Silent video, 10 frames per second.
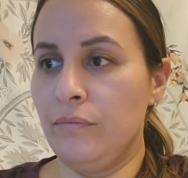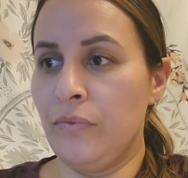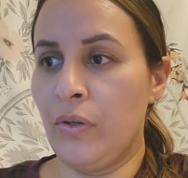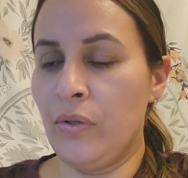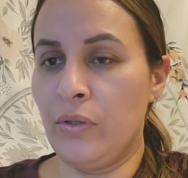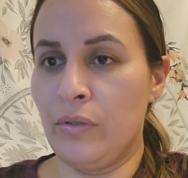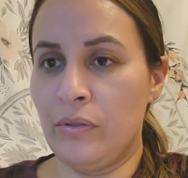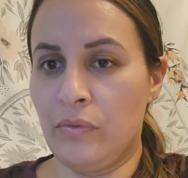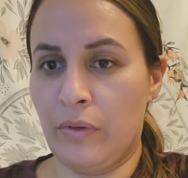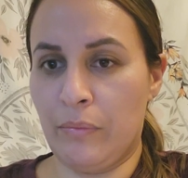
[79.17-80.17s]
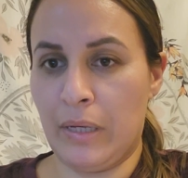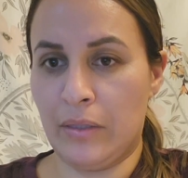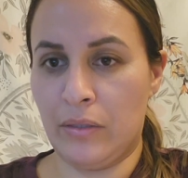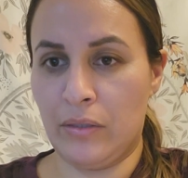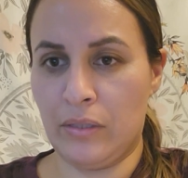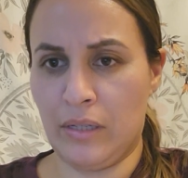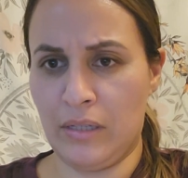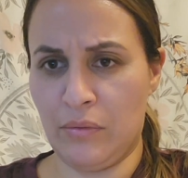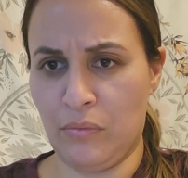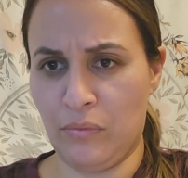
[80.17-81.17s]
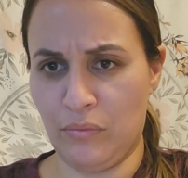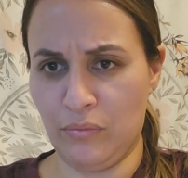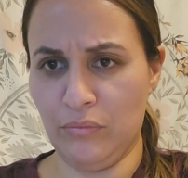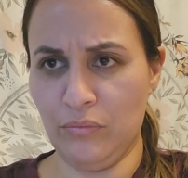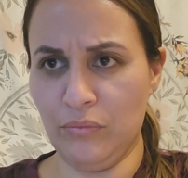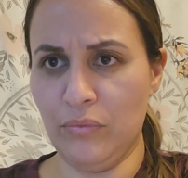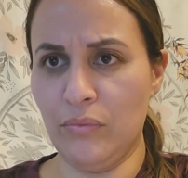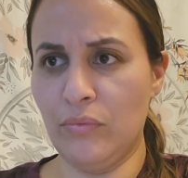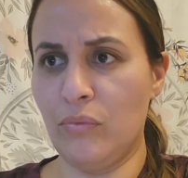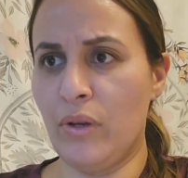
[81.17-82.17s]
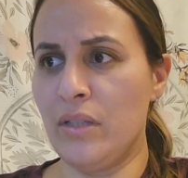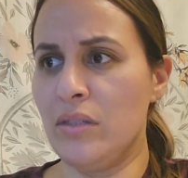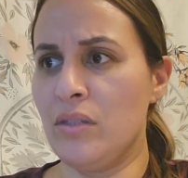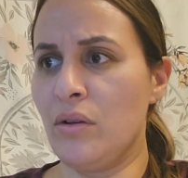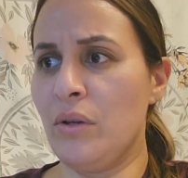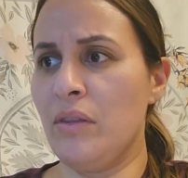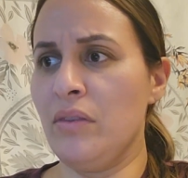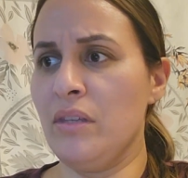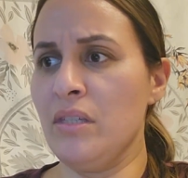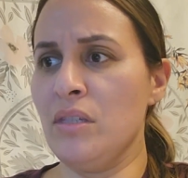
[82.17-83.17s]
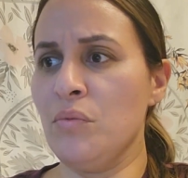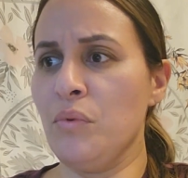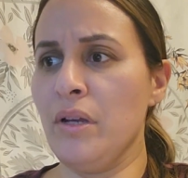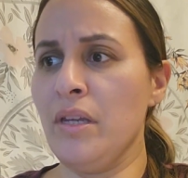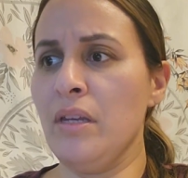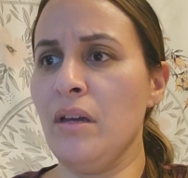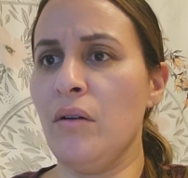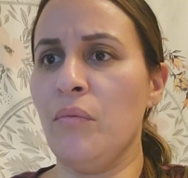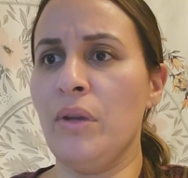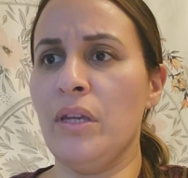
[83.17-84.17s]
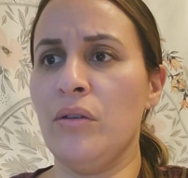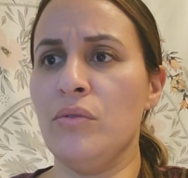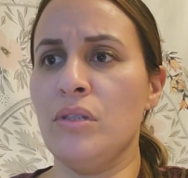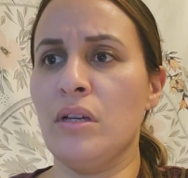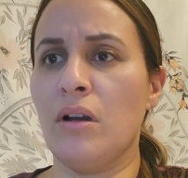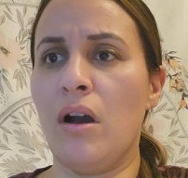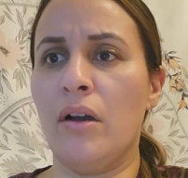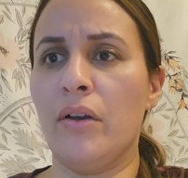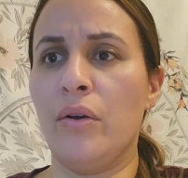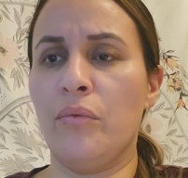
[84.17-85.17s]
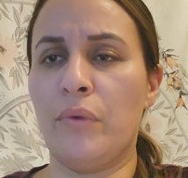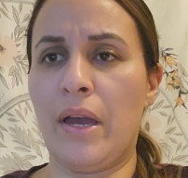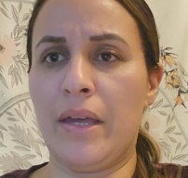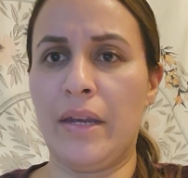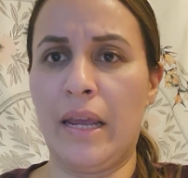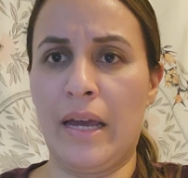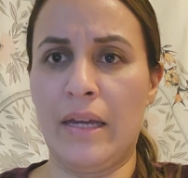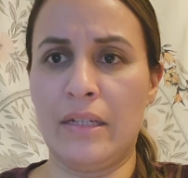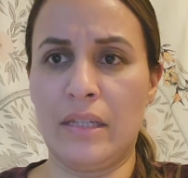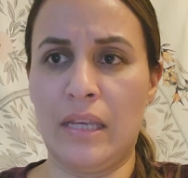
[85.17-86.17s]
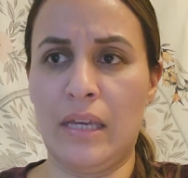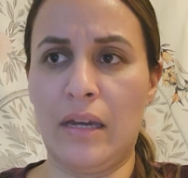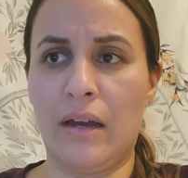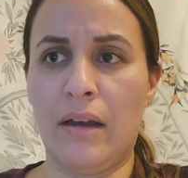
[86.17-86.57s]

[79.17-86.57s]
photos from exercise one. So in this one, we use the Congo red and the